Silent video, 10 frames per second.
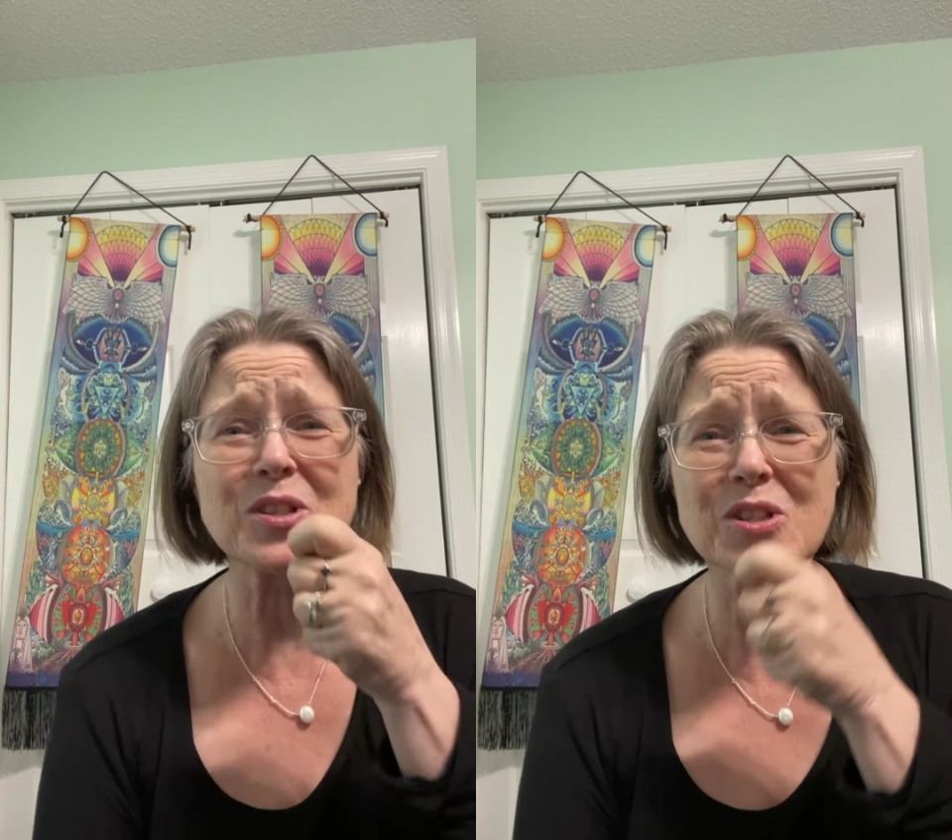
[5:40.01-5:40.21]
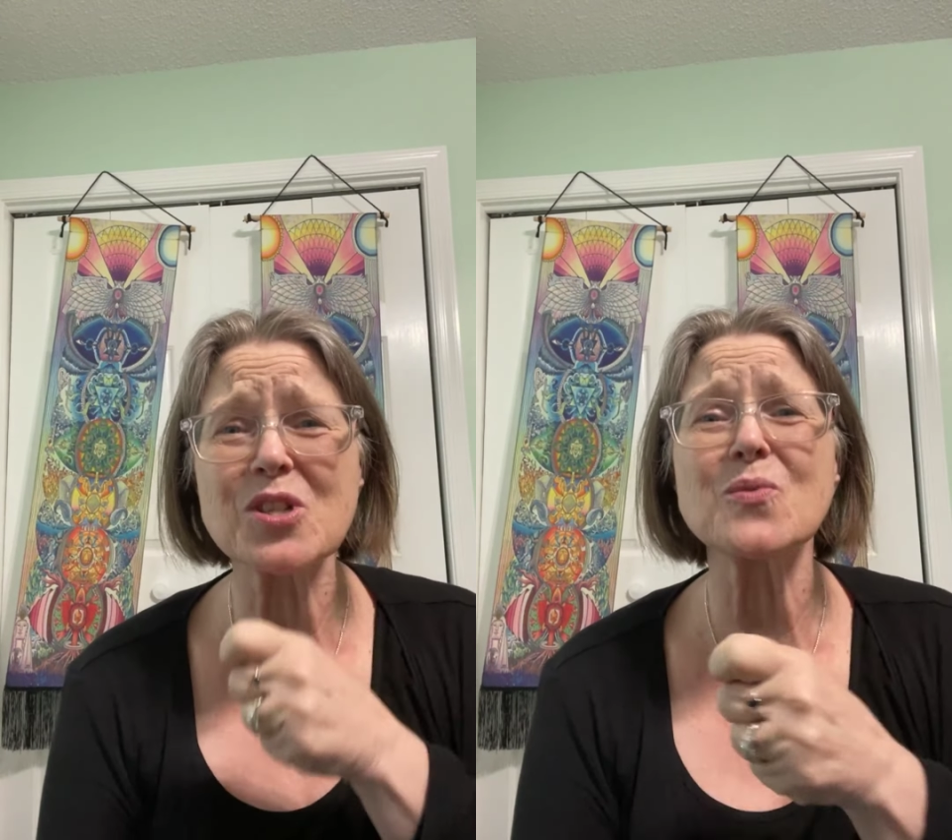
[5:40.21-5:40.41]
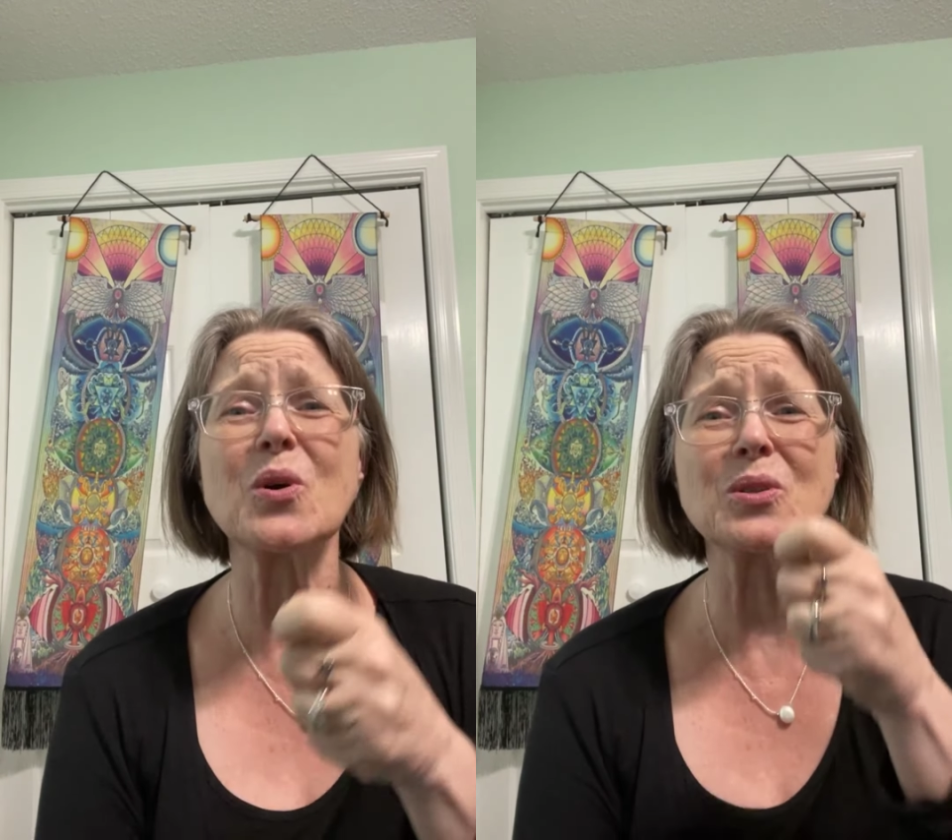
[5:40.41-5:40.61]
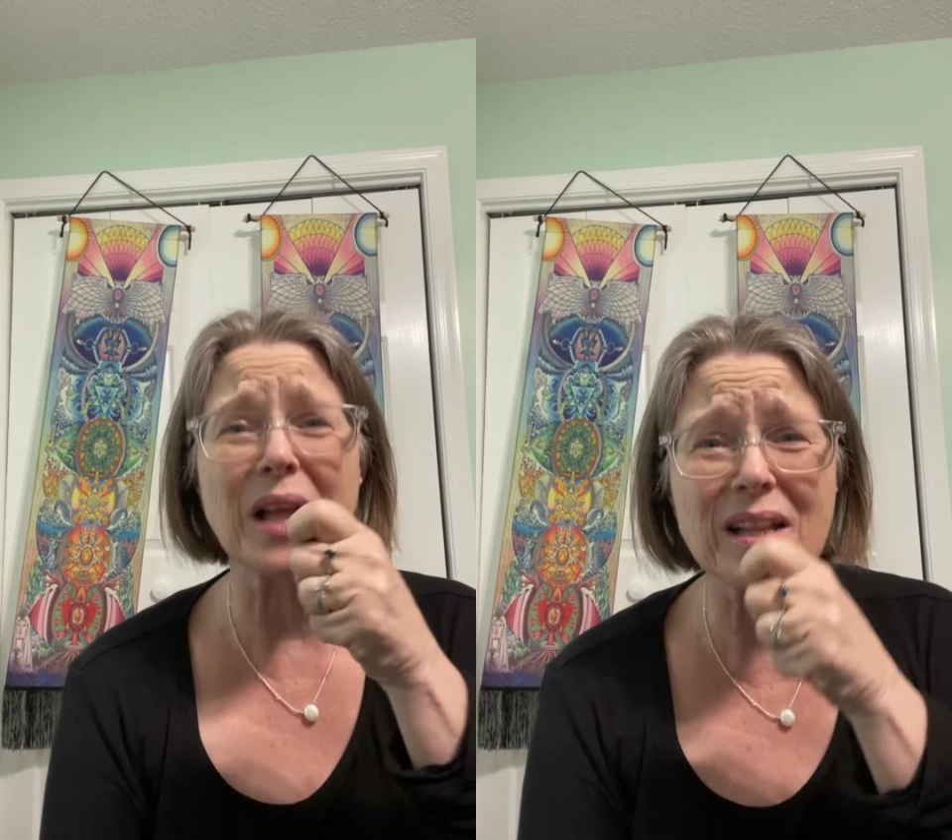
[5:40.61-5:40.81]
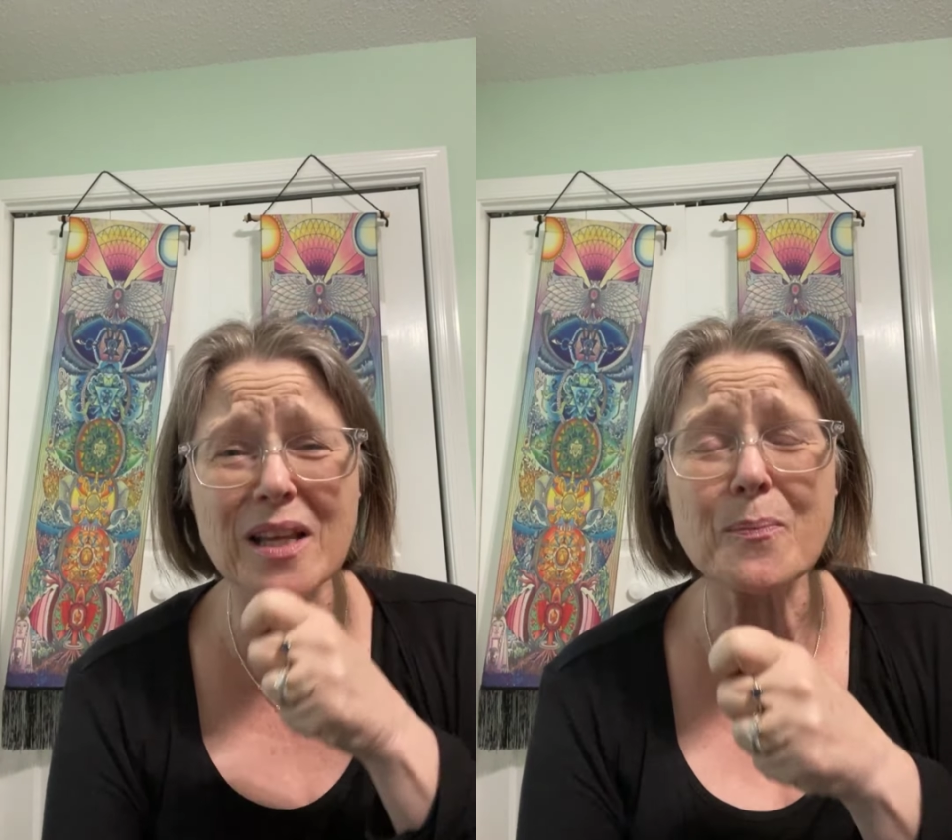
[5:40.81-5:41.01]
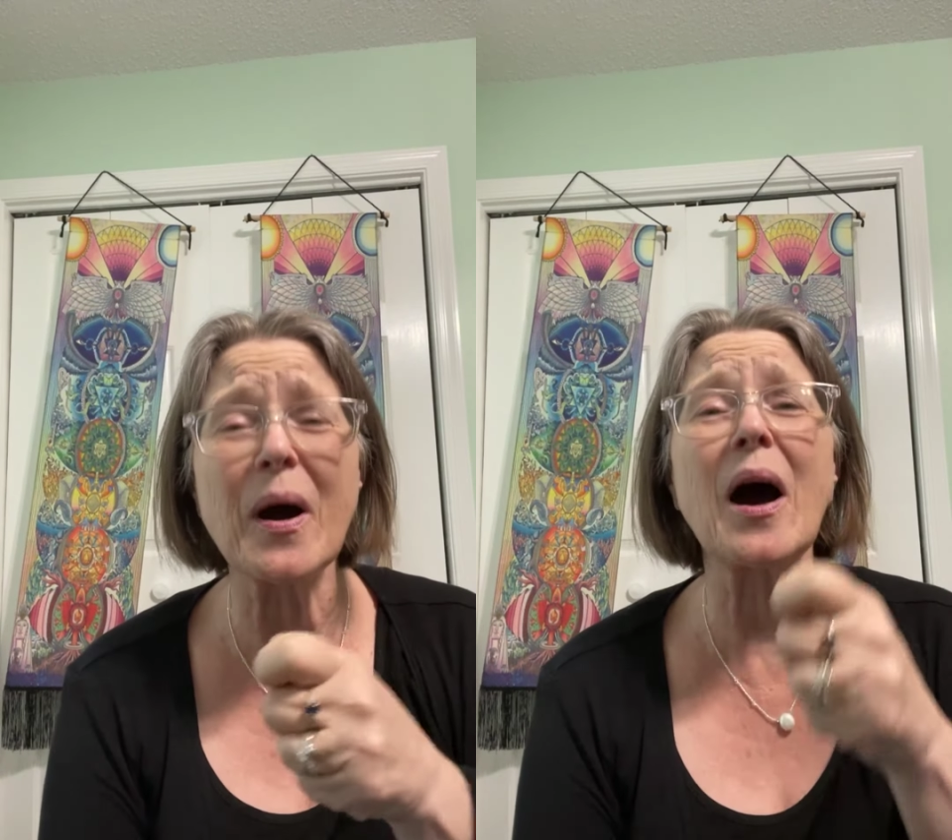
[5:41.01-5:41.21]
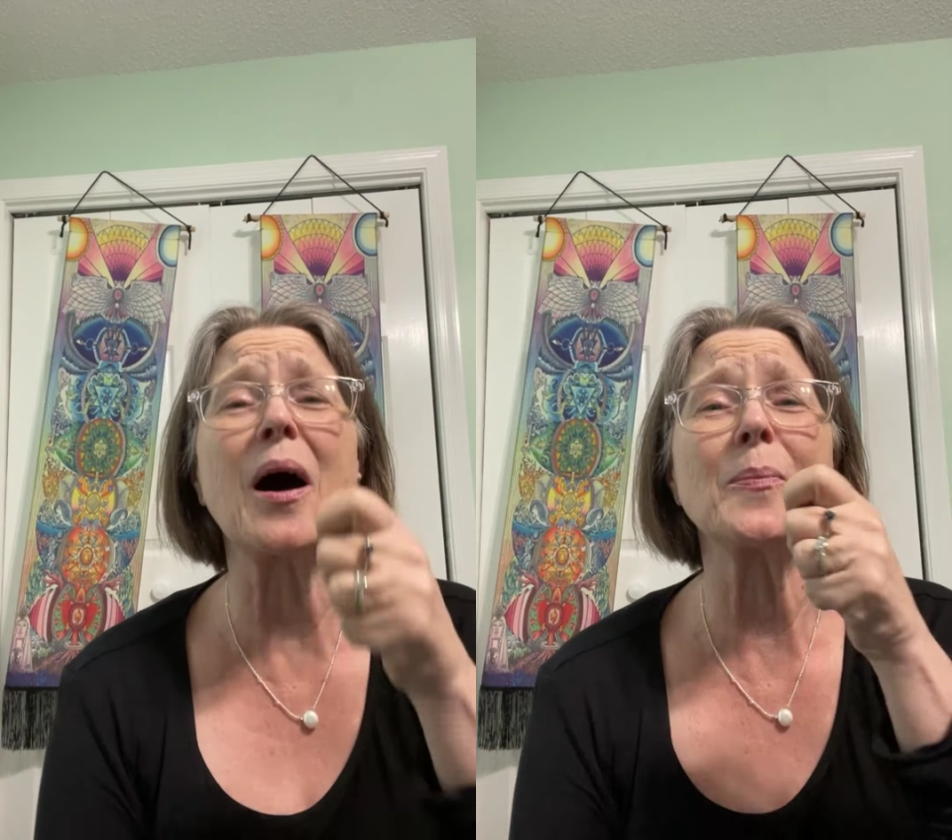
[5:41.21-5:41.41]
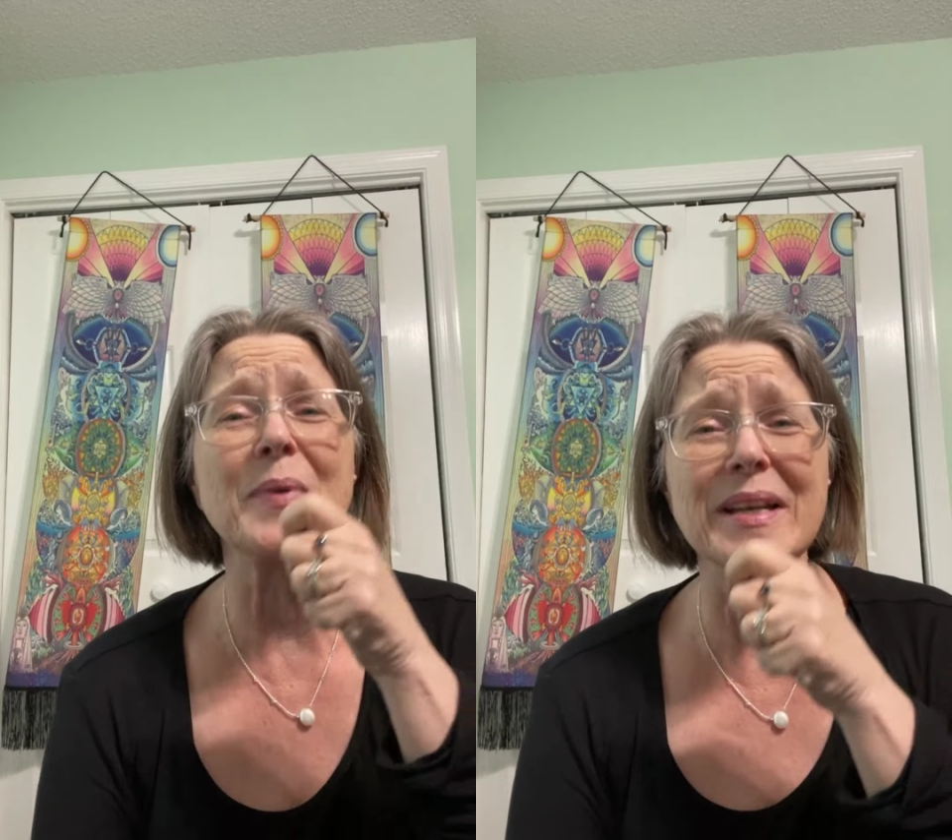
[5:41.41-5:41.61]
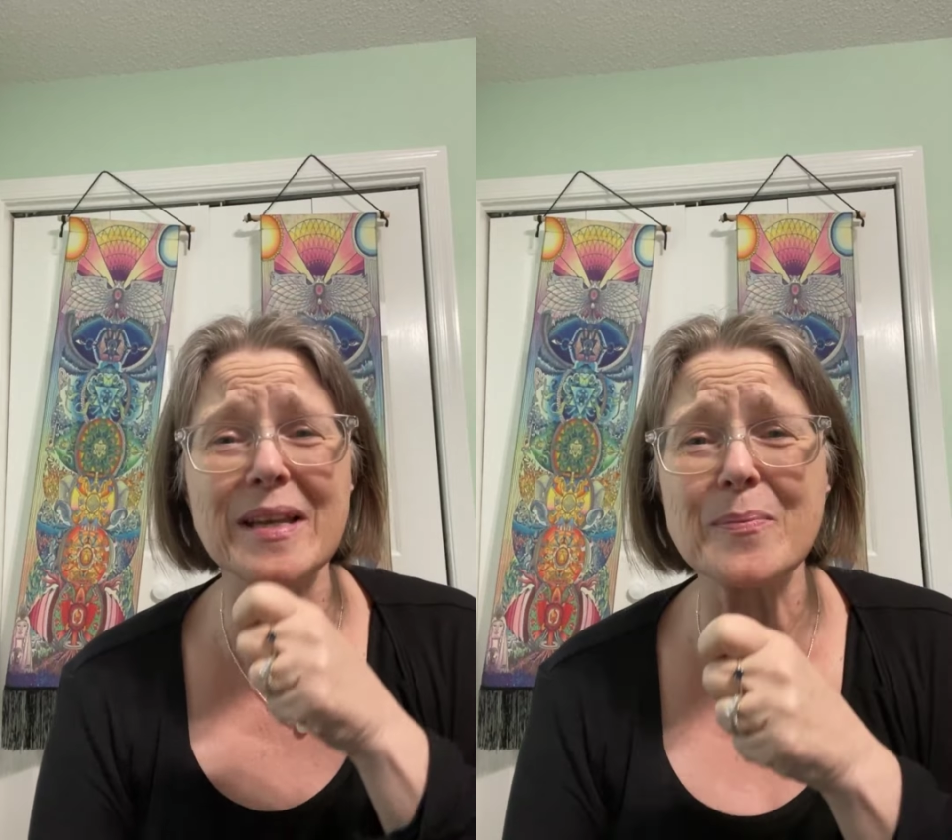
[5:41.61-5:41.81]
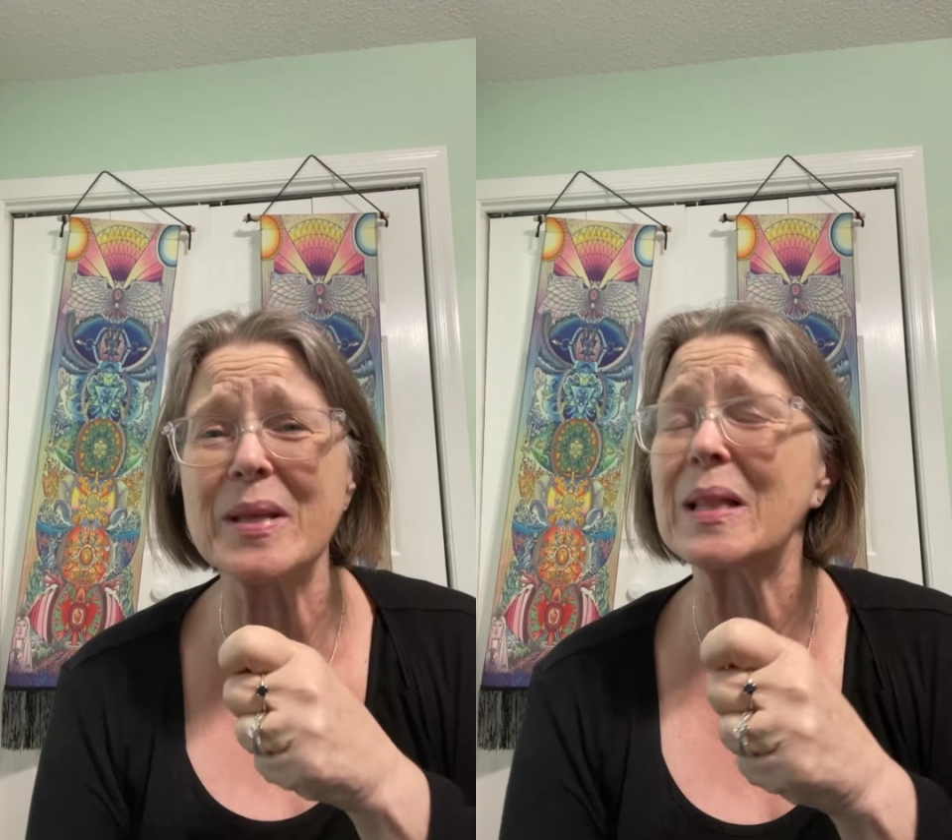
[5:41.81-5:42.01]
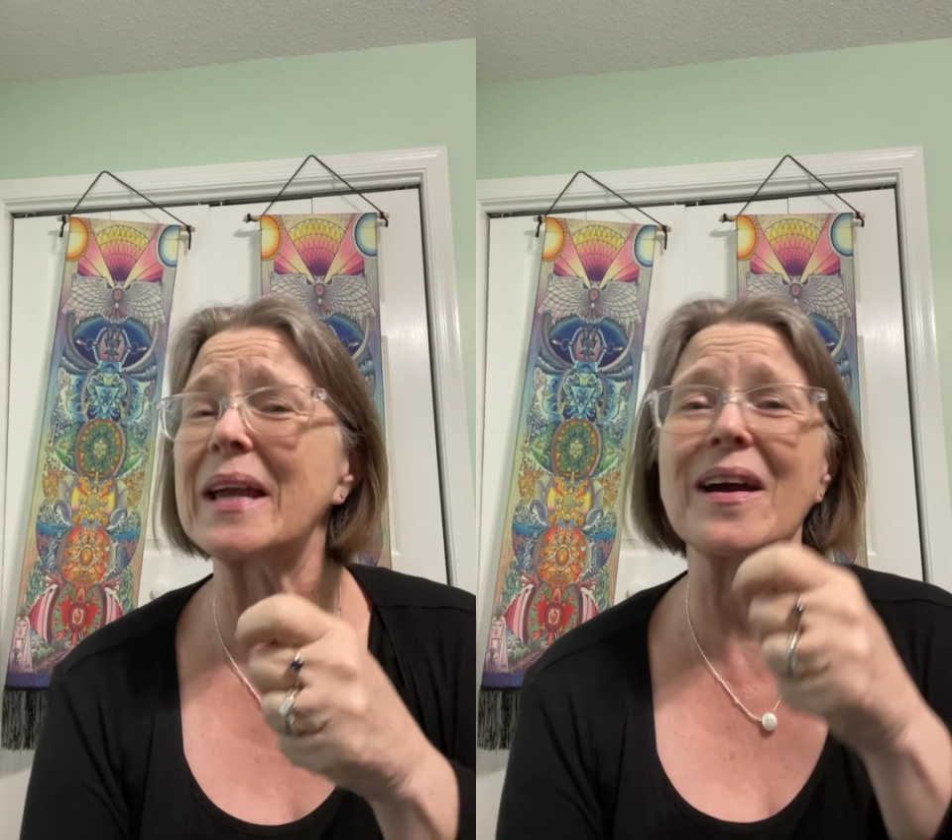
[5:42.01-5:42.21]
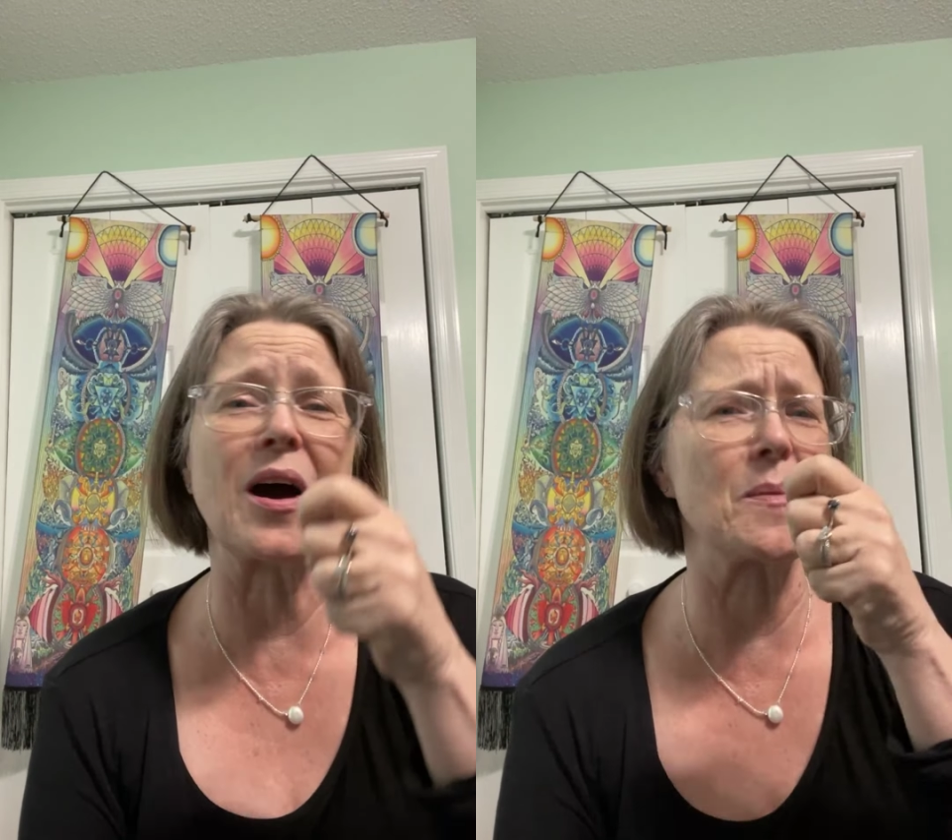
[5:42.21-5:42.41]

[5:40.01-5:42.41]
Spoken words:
the Tootsie Roll lollipop, and he'd be like, oh,